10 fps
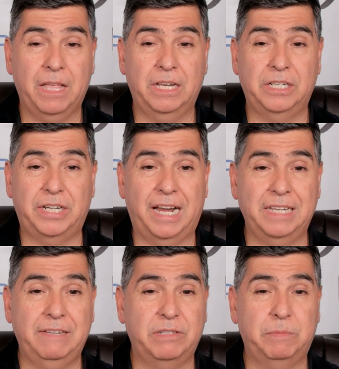
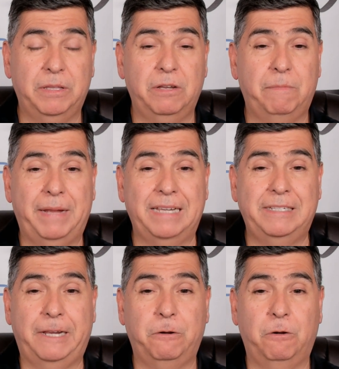Jazz have split their
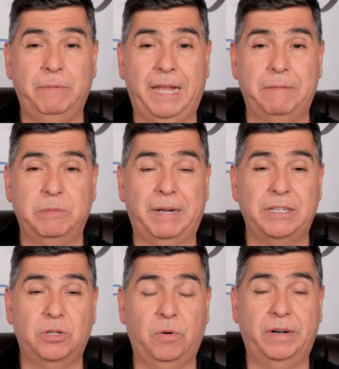past eight home games by
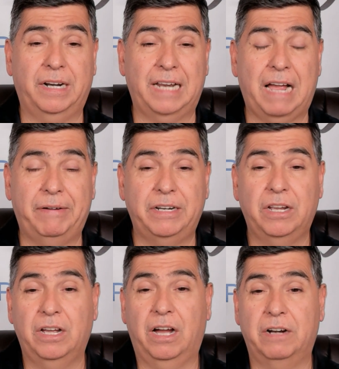scoring and allowing
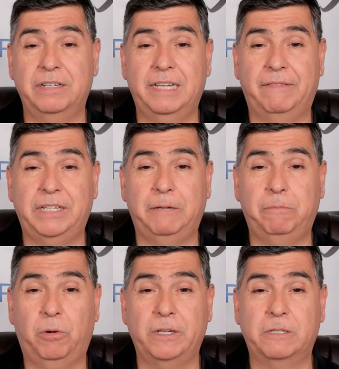117
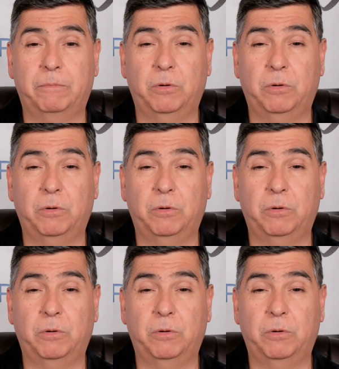points per